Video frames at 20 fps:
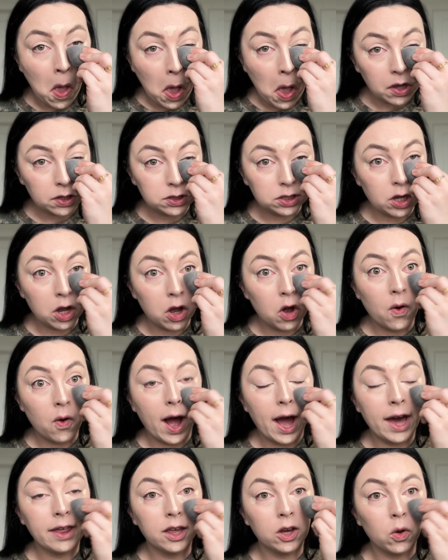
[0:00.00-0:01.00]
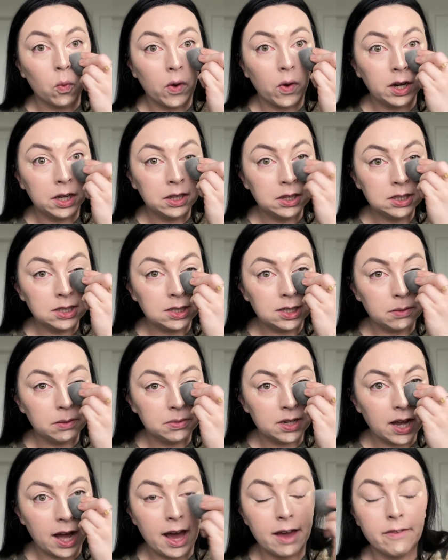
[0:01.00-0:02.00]
So I like went on this deep
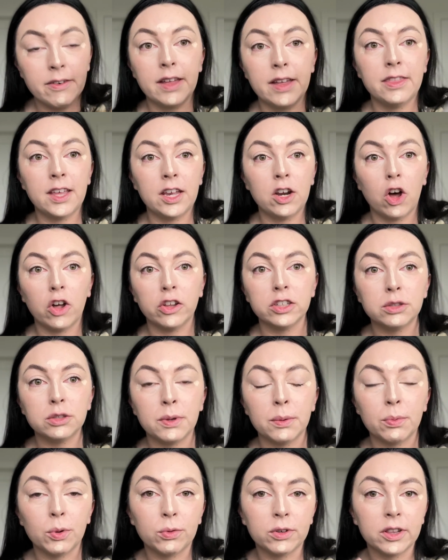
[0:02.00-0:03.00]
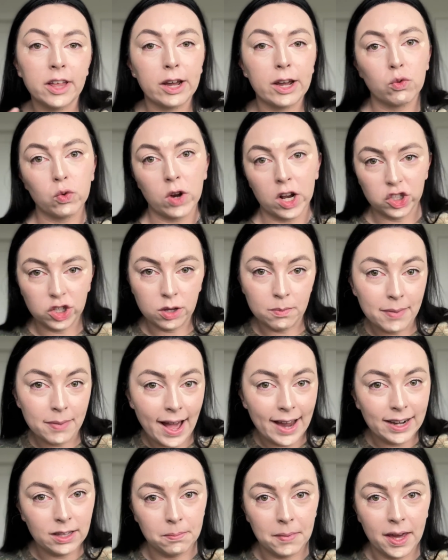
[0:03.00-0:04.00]
dive, and then all these people were like Russian
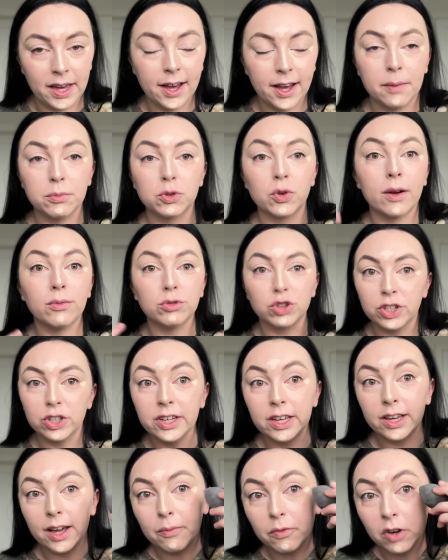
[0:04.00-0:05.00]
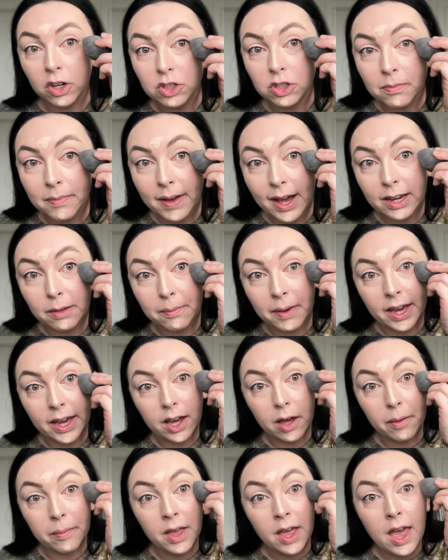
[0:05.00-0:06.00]
baddie makeup. So I was looking up Russian baddie
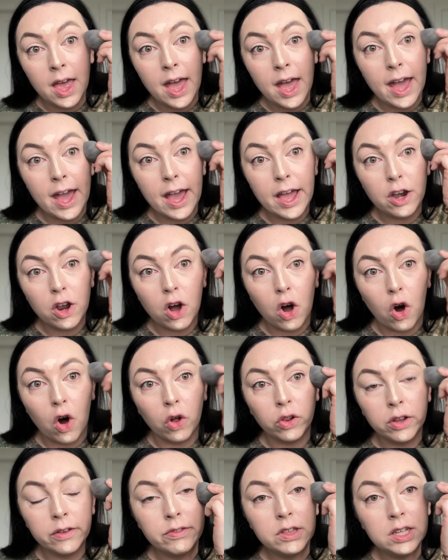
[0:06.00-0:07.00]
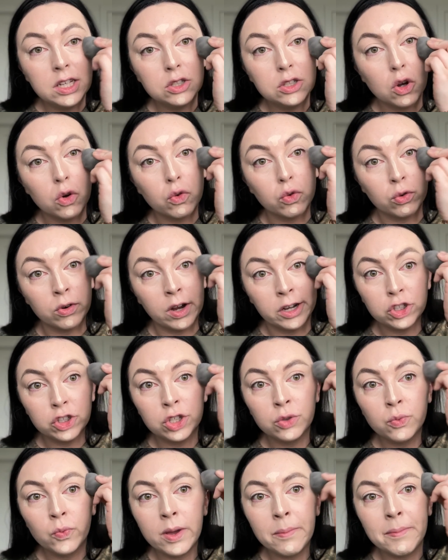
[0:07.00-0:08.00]
makeup, and all of these
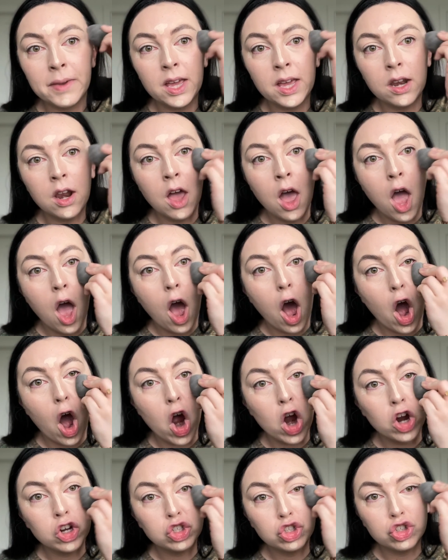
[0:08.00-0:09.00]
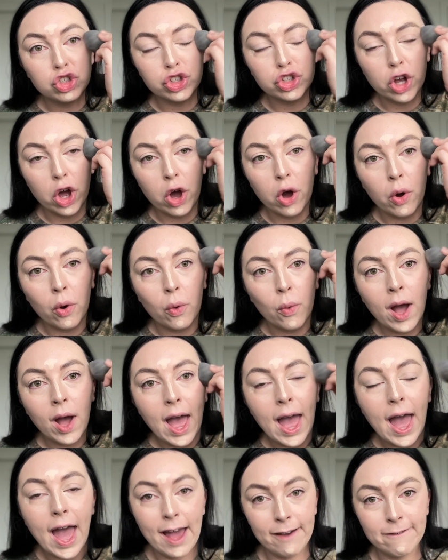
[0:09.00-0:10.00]
Russian women are so
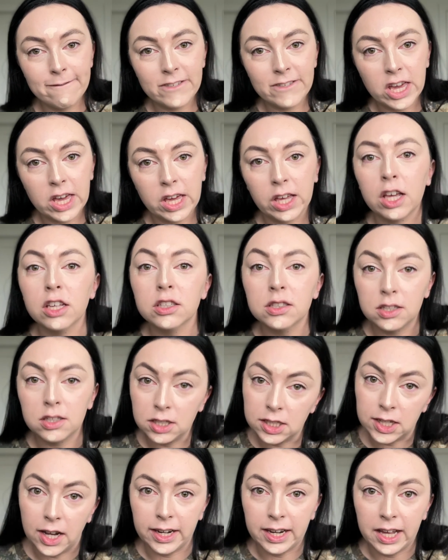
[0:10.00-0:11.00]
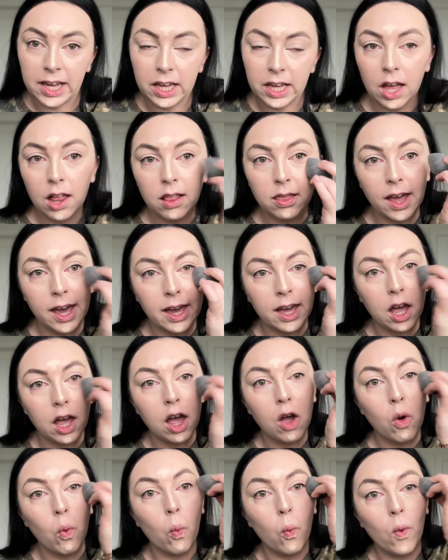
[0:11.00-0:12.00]
effing stunning. Like,
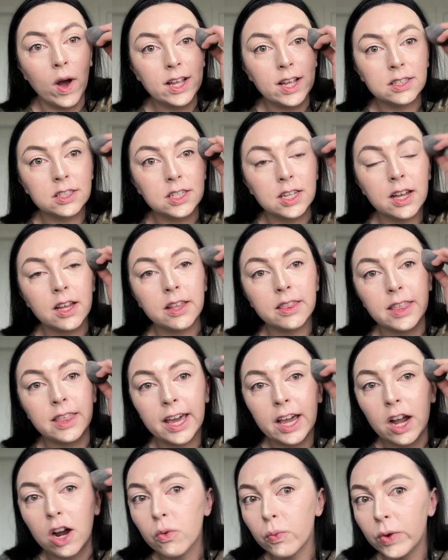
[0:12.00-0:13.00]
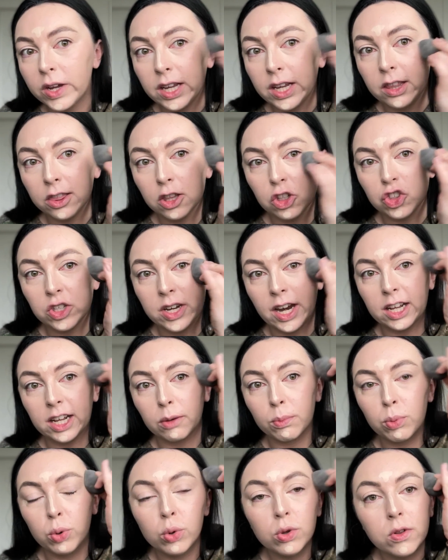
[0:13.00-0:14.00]
what? They are winning the genetic
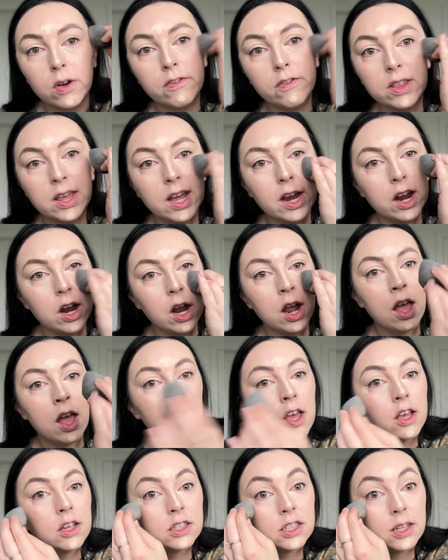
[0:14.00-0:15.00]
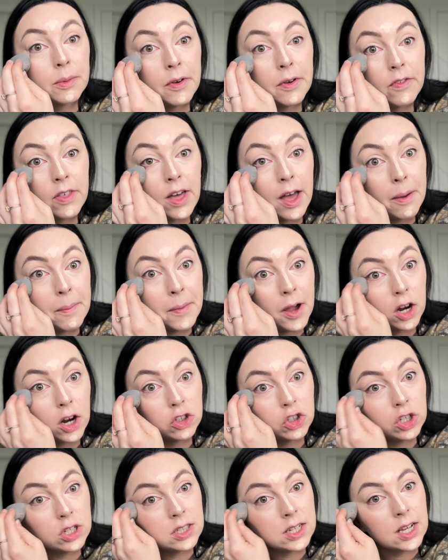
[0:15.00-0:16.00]
pool over there. Some of them are
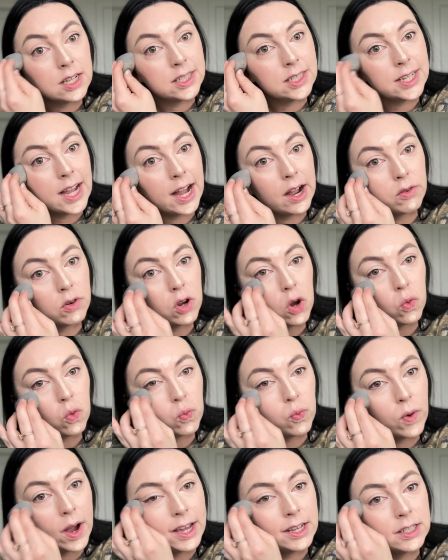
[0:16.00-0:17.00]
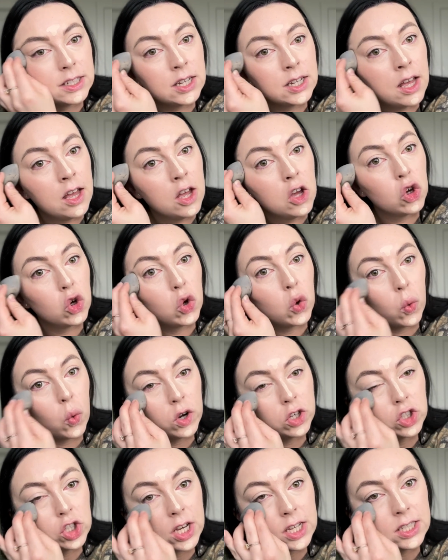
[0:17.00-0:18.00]
just downright
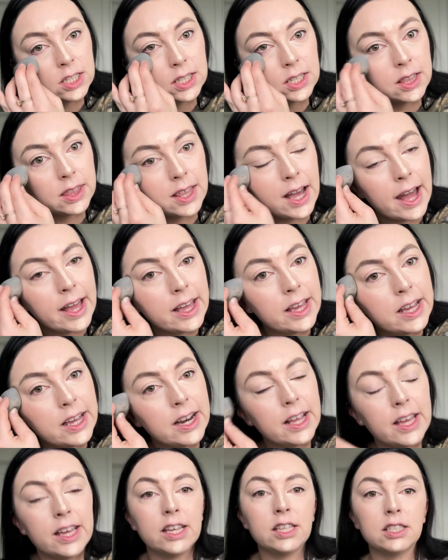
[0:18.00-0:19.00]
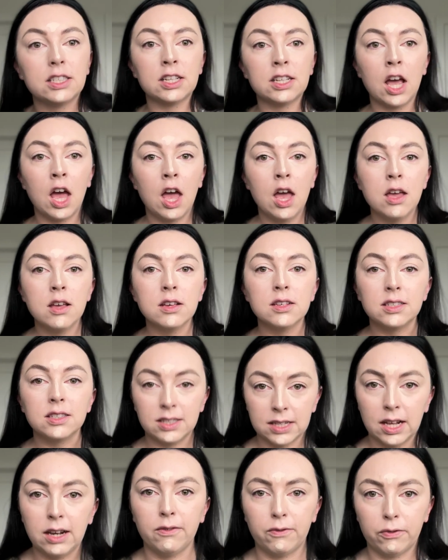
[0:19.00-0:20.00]
gorgeous that it is
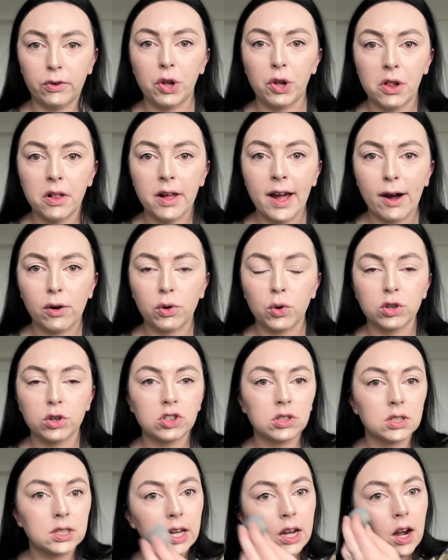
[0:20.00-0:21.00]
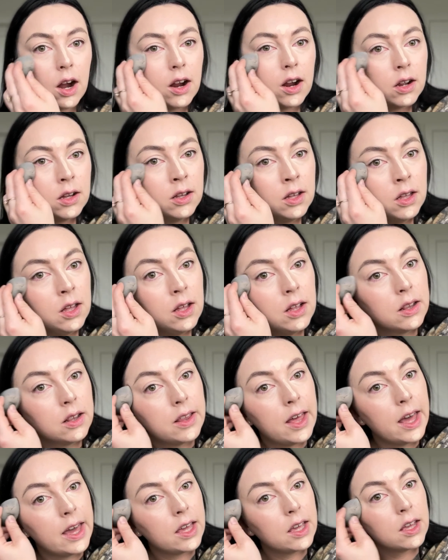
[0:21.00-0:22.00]
sinful how gorgeous they are.
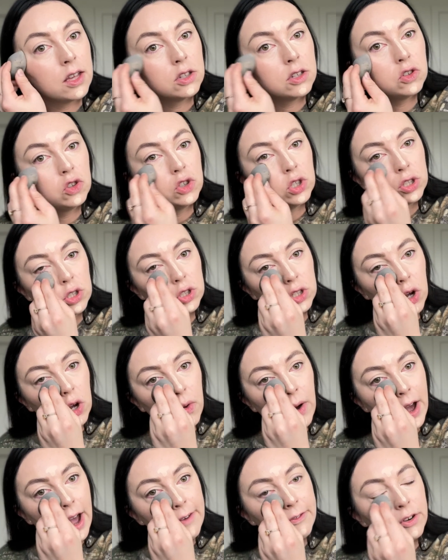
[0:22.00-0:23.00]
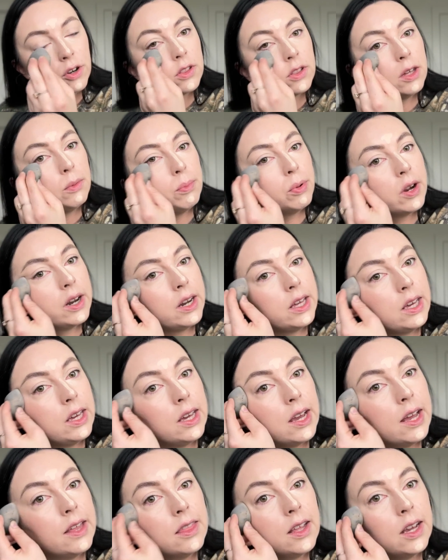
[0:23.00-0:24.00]
Like, just so effortlessly pretty,
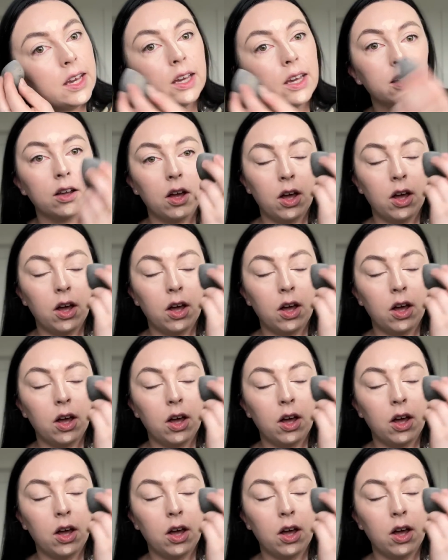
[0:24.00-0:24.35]
and they,